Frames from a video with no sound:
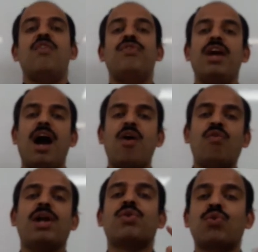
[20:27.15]
we have
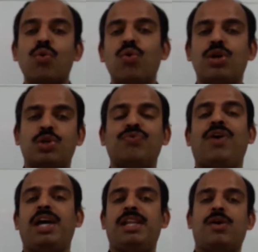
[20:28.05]
one rule to
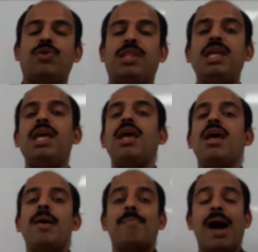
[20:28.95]
find out the
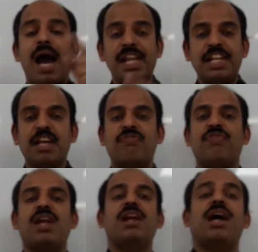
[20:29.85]
magnetic
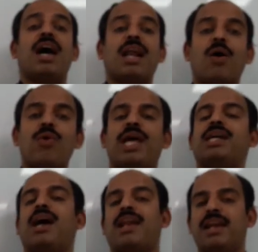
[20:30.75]
field around a
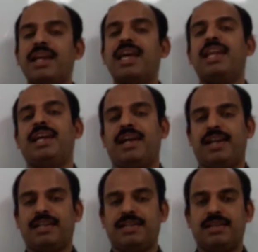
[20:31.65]
current carrying
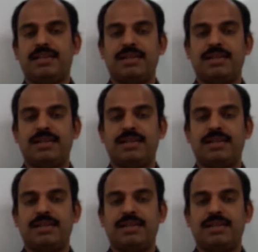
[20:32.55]
conductor.